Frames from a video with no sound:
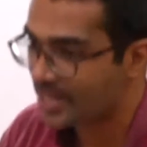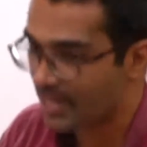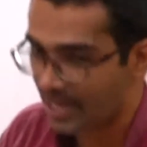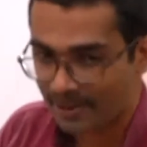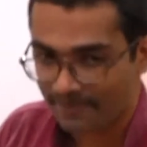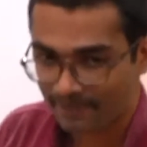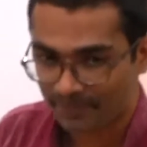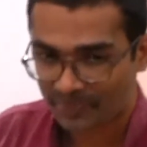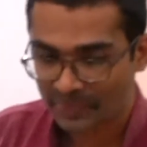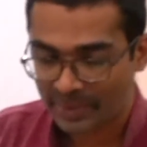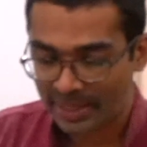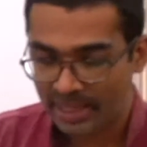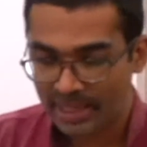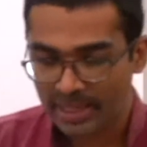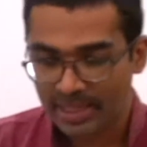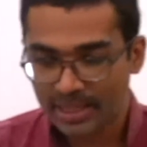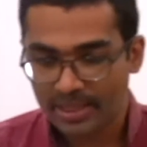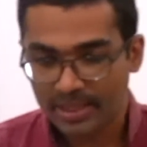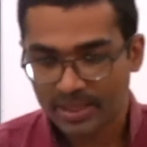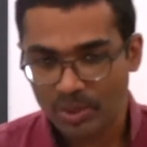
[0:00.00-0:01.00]
tree?
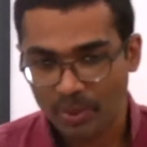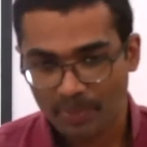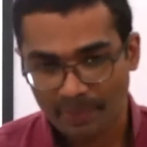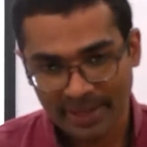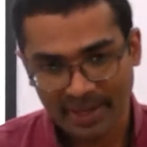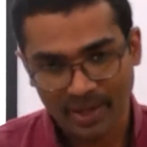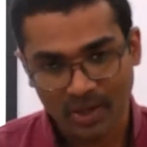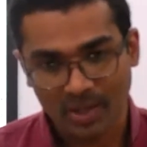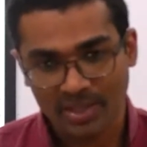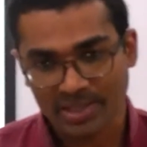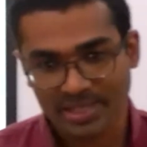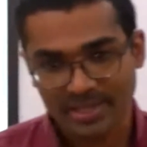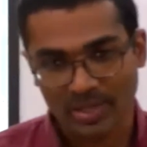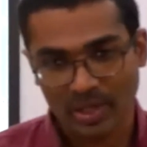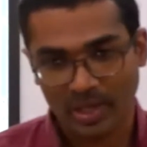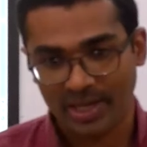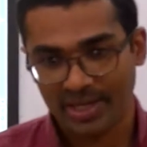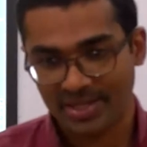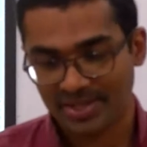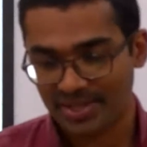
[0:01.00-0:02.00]
So pedagogy
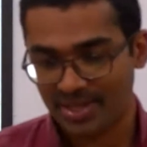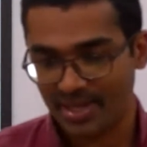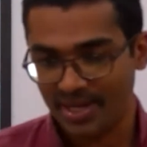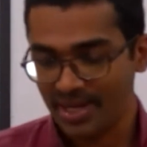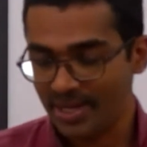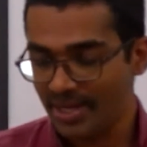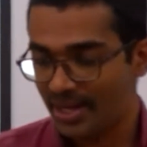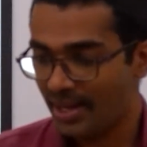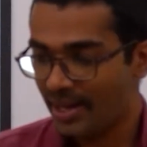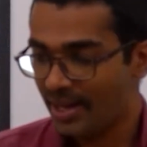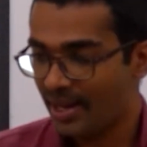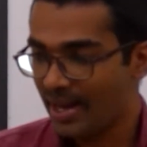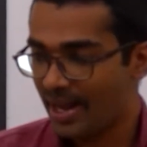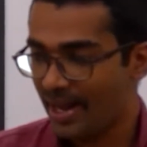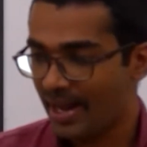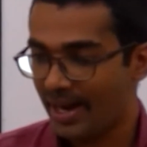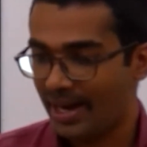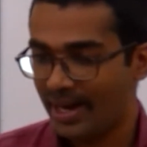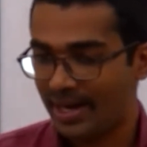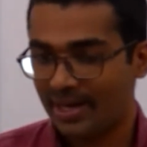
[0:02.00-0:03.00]
knowledge tree
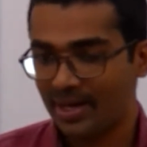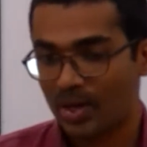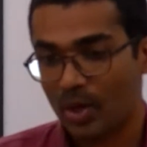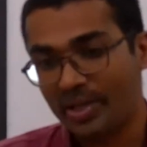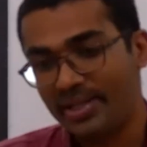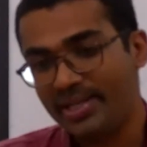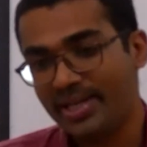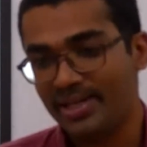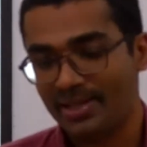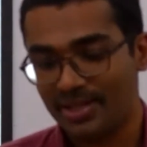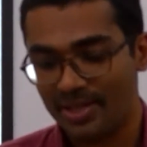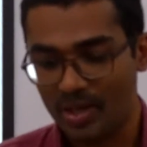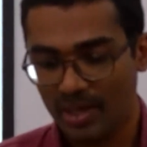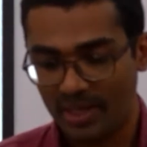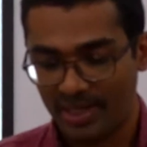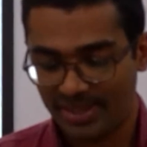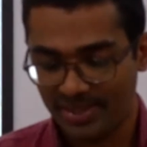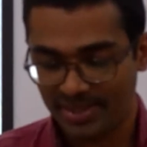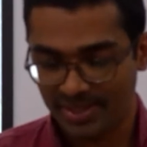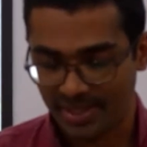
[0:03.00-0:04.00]
and content
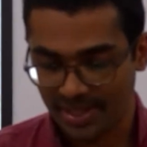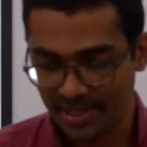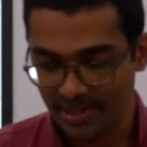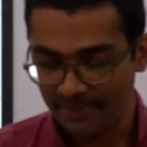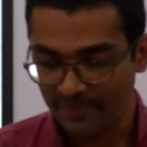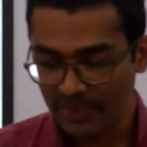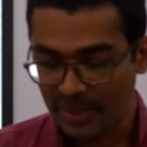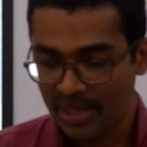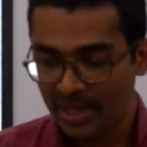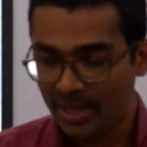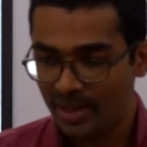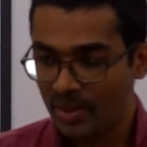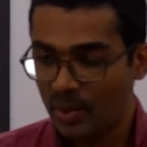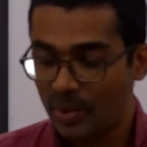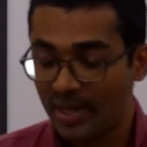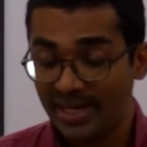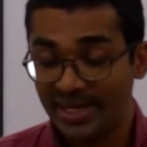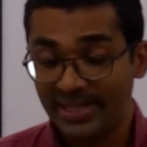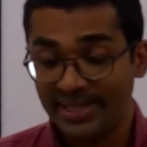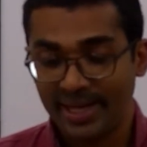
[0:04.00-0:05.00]
knowledge tree. You
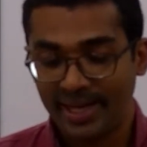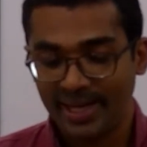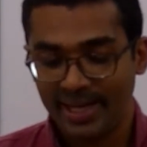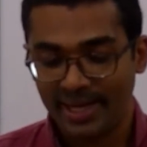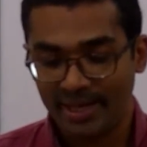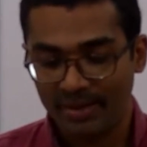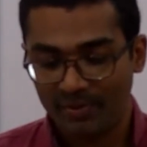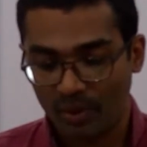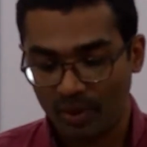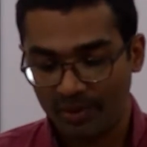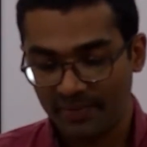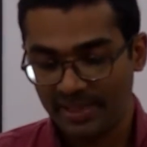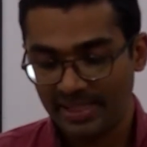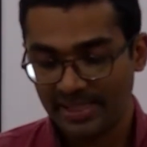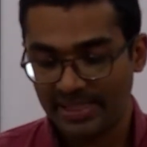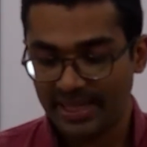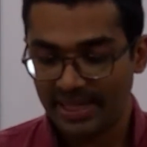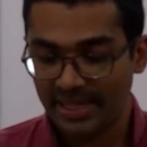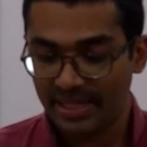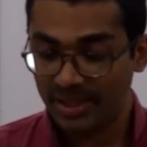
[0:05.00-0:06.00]
can integrate what we
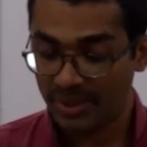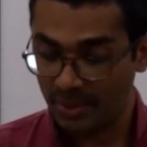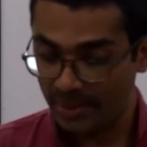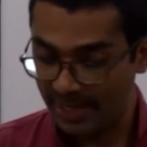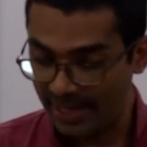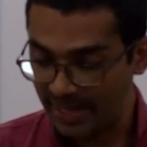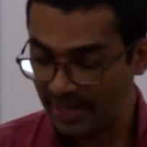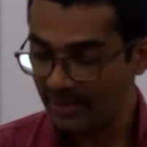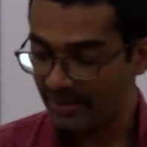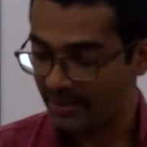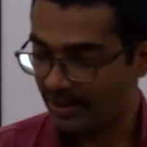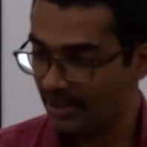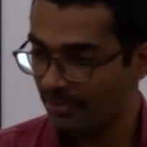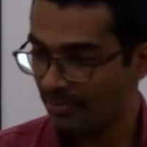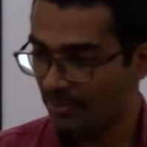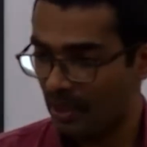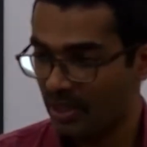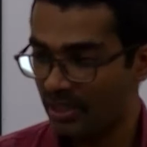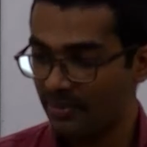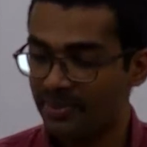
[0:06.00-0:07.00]
studied today in
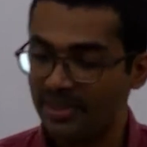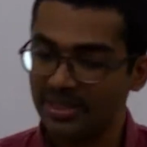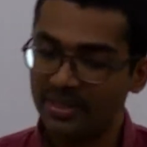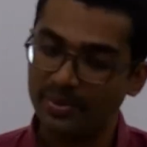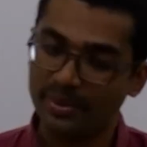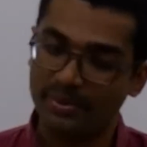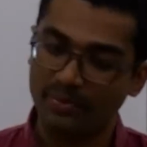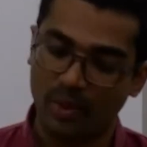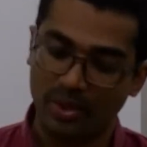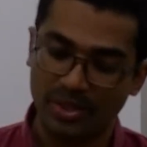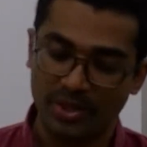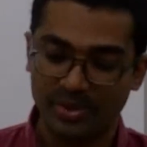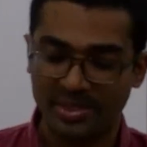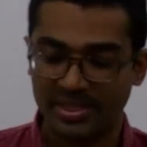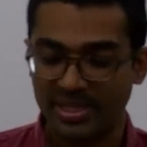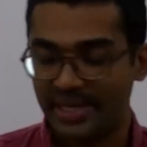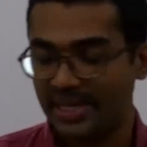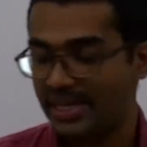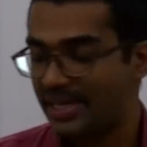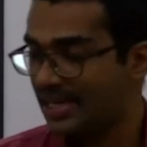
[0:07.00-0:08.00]
polymers with what you
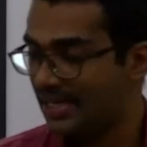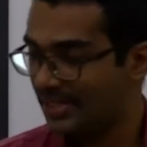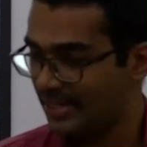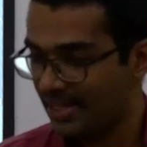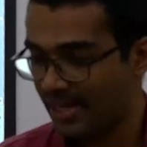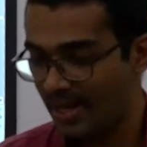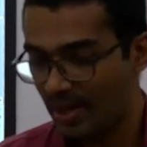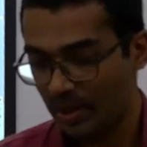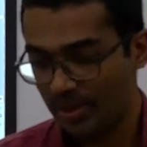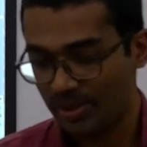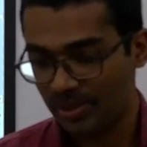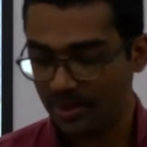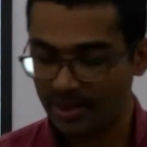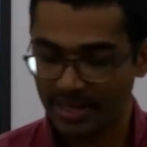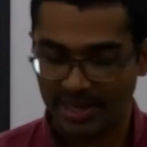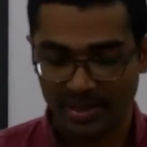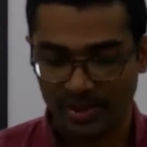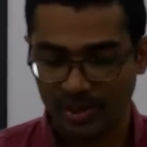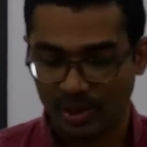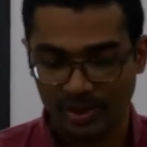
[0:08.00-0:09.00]
studied yesterday also.
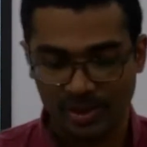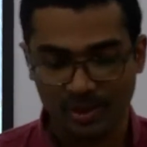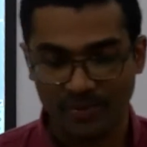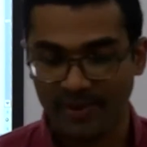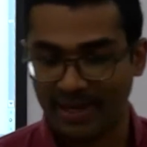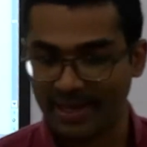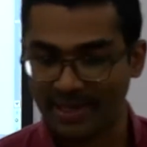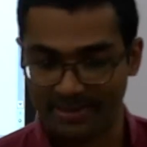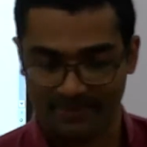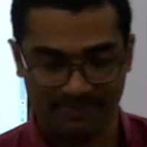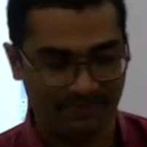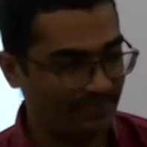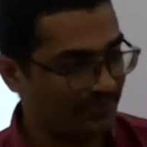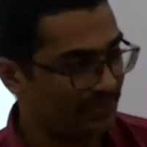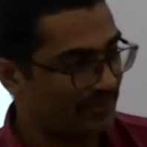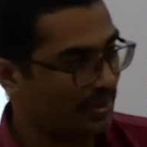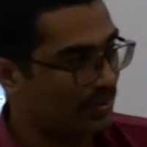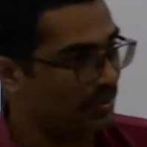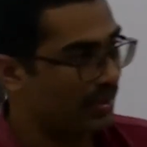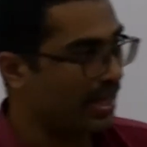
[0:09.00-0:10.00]
That is also welcome.
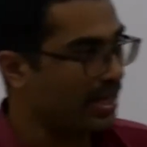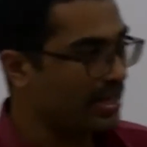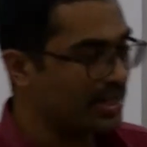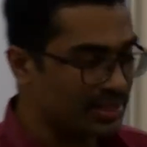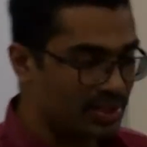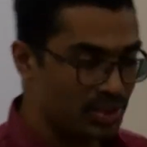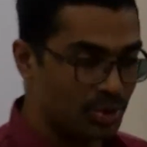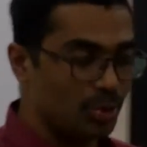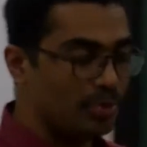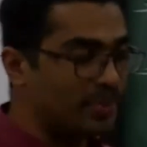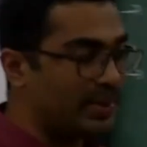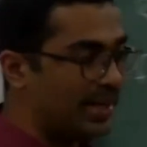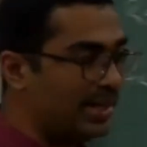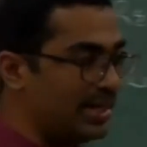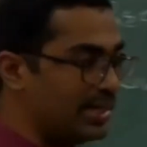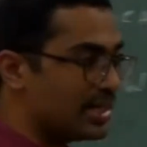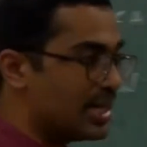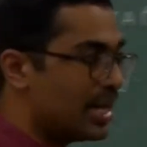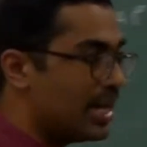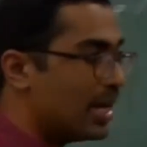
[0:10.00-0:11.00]
Okay, just 2
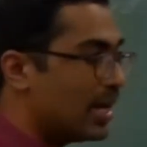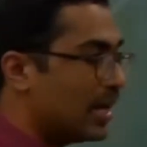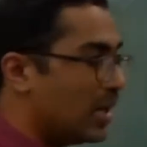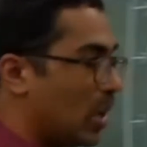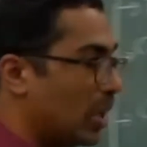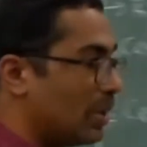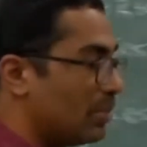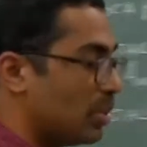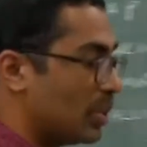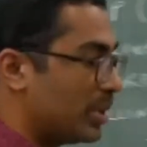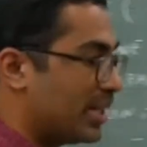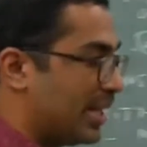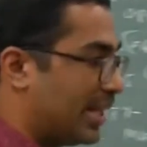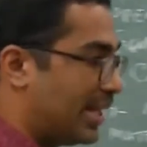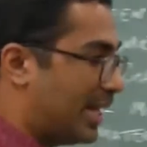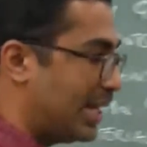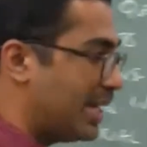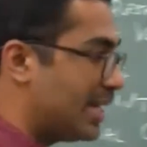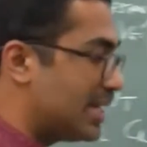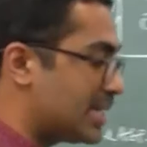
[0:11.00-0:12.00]
minutes, not more than
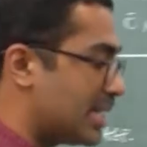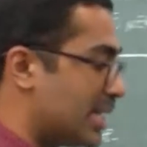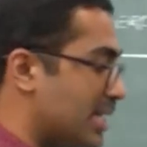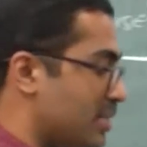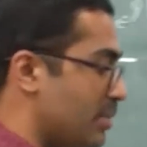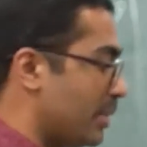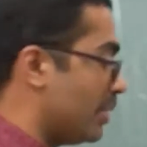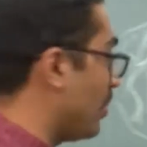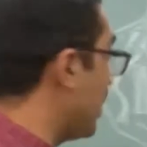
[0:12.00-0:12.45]
that. Discuss with